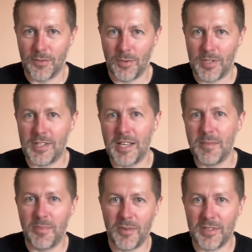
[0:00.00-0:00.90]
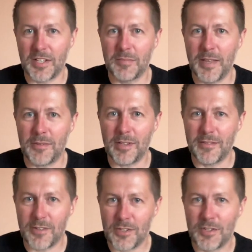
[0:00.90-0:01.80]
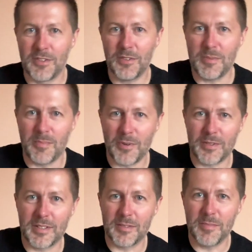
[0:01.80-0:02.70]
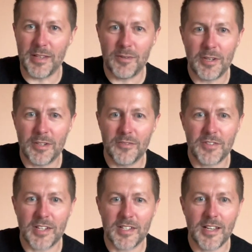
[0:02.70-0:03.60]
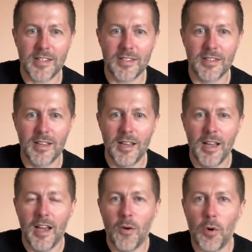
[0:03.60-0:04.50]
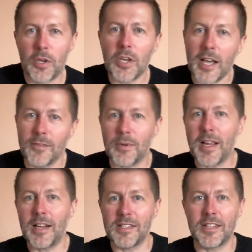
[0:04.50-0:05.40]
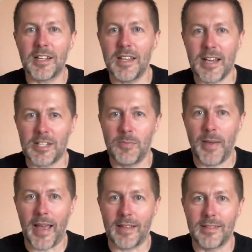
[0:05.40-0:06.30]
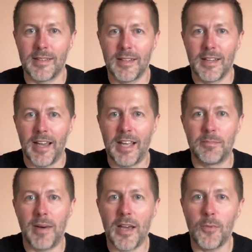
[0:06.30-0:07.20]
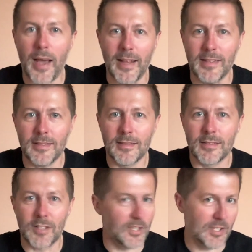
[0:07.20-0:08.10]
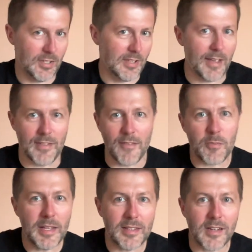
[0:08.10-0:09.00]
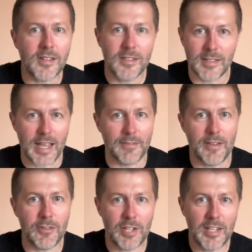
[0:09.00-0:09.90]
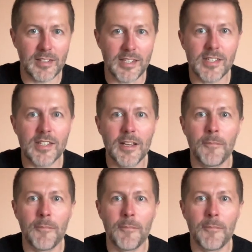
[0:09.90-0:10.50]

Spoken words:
what is the important metric versus non-important metric of success, what you can realistically expect and by when, because they've never been there, they have never done this,